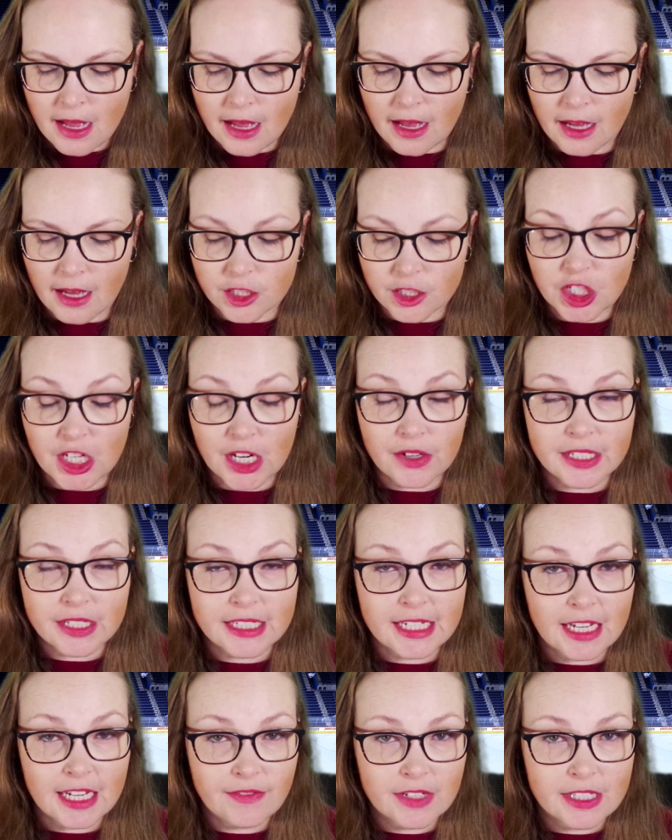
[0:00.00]
Uh,
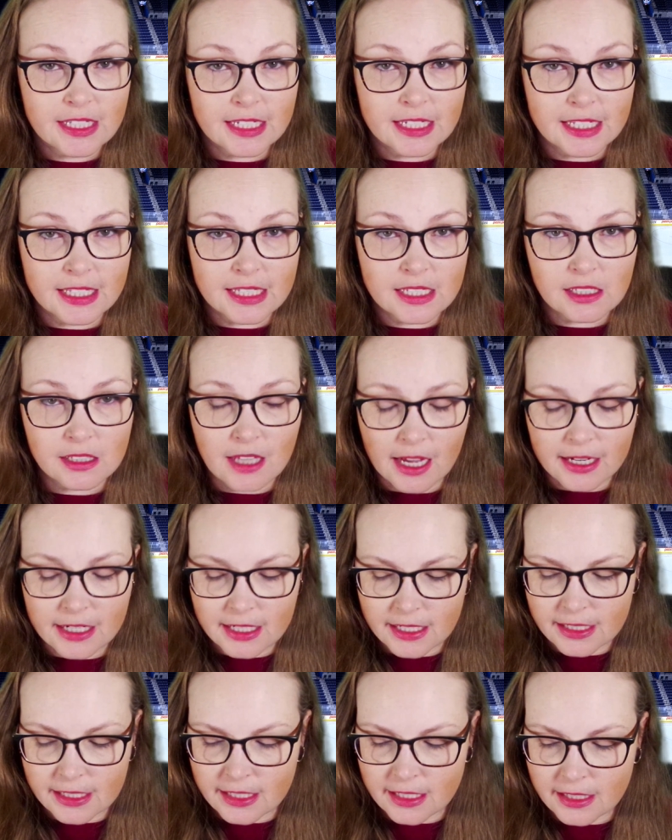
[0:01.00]
Jared Davidson
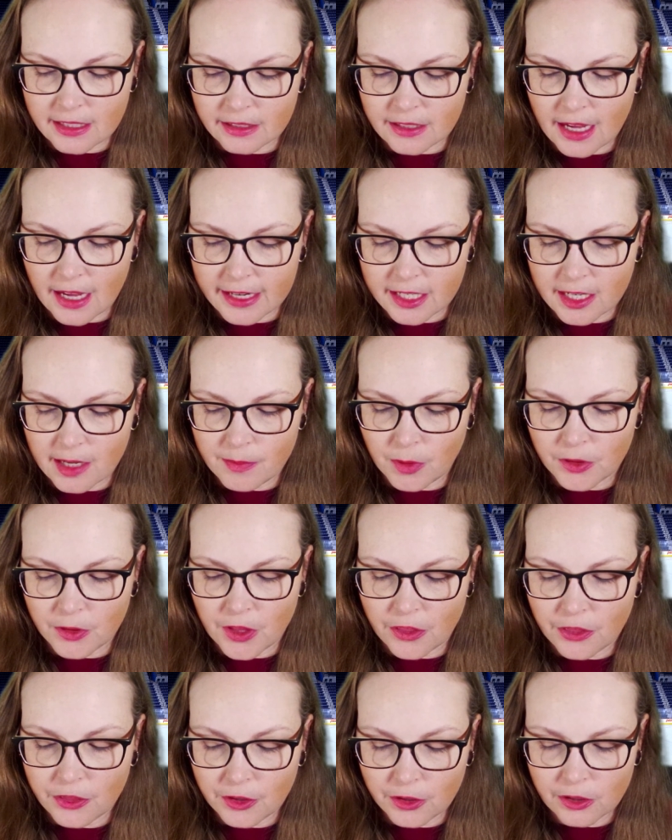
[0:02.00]
slotted into the lineup on
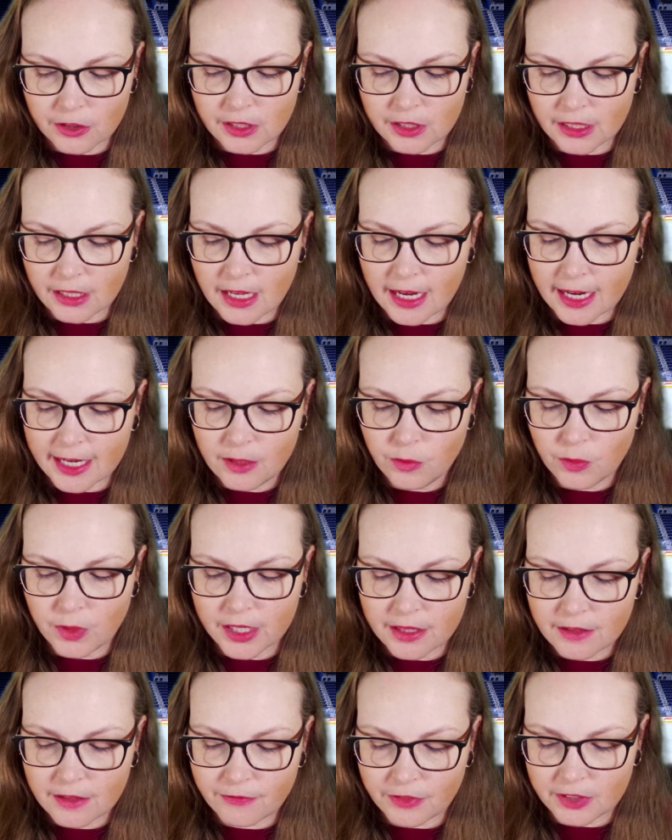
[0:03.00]
the third line
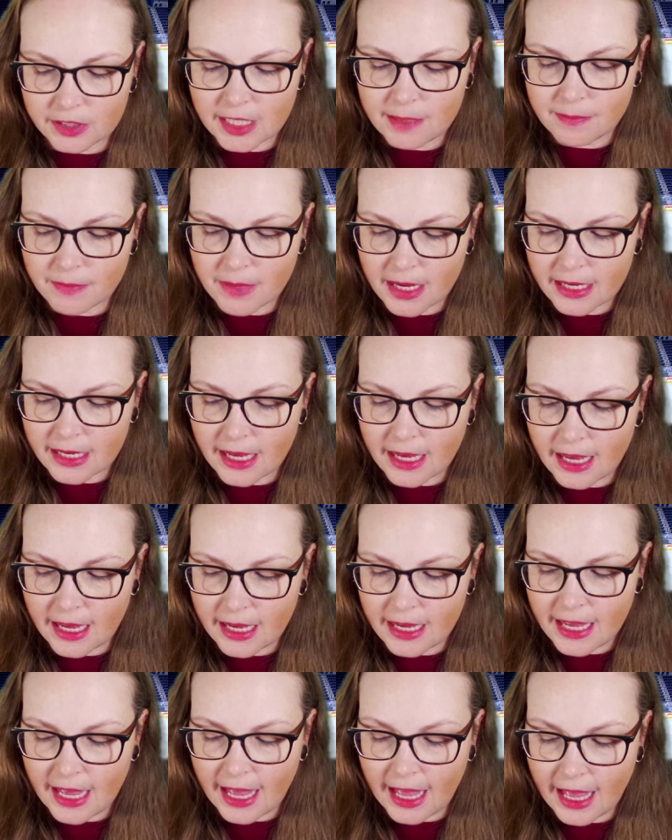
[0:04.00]
with Philippe
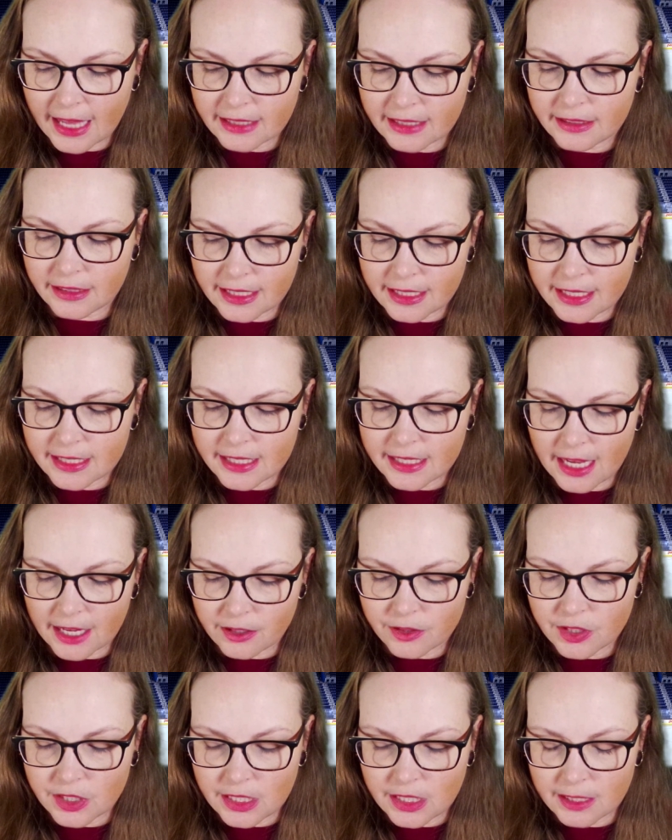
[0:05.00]
Maillet and Elias
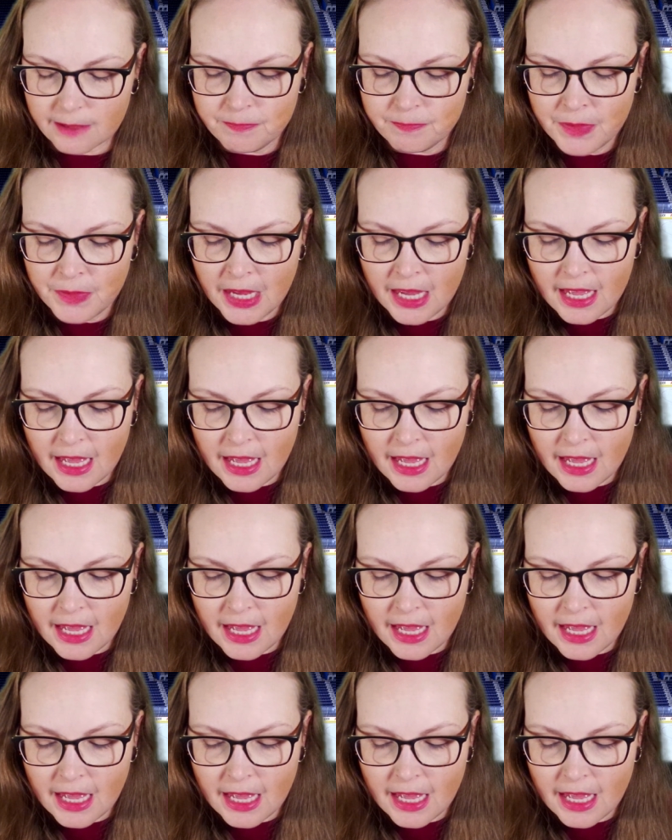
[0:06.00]
Anderson.